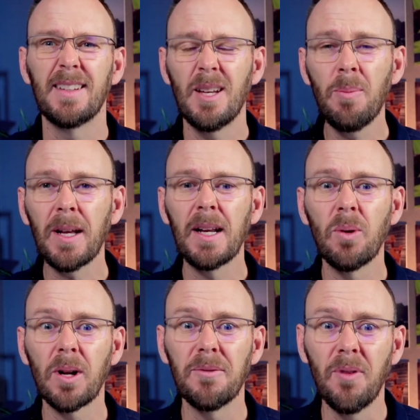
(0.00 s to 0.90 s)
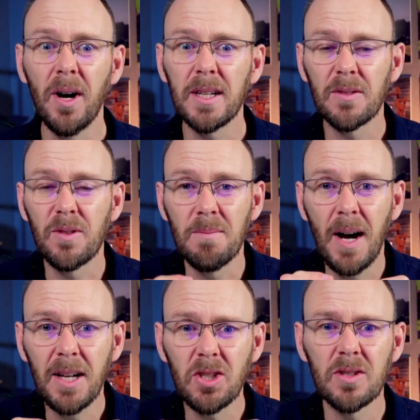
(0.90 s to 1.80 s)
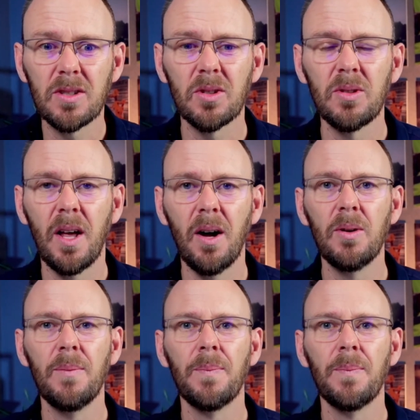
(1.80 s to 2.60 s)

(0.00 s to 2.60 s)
Typically what I find is if your margins are too low,